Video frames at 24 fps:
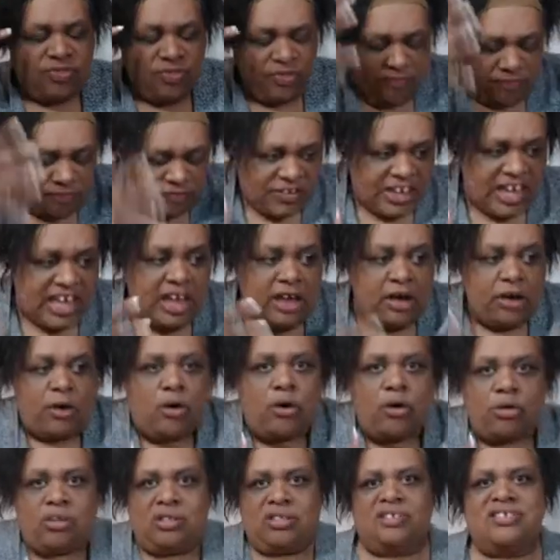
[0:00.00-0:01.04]

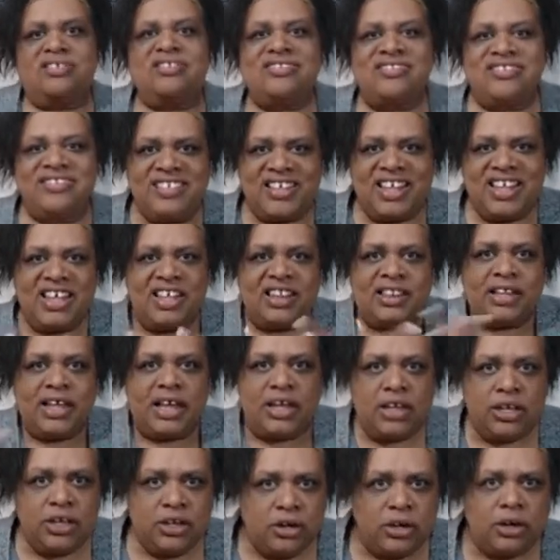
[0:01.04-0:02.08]
Feel and
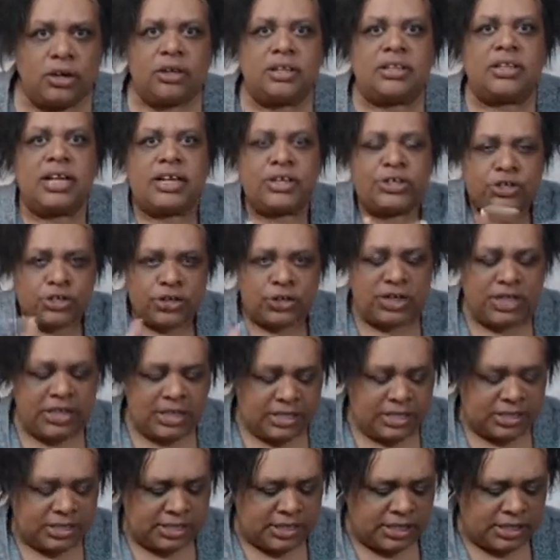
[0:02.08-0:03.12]
let your let your
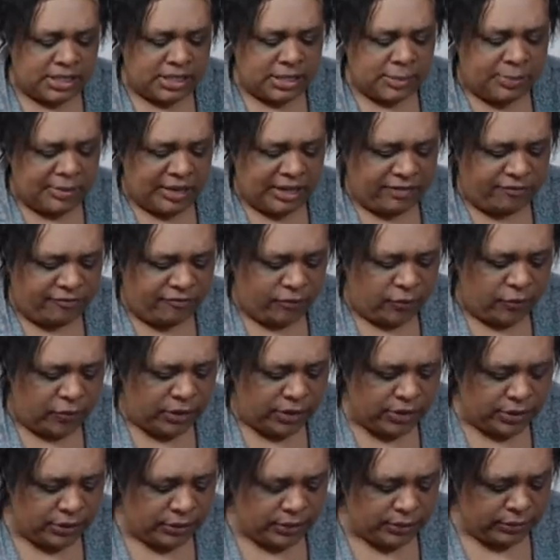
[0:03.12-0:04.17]
instinct speak for
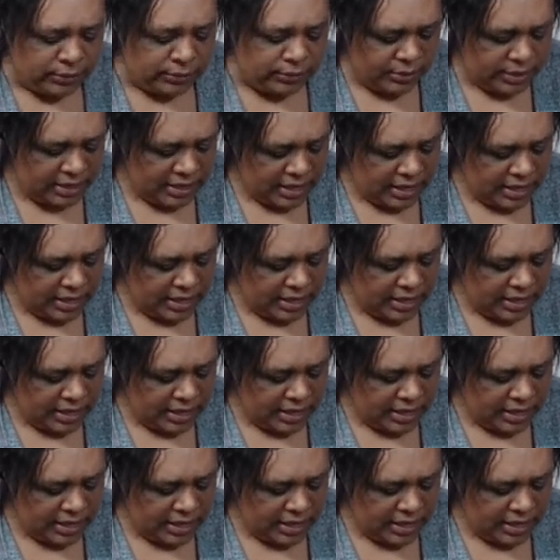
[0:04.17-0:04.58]
you.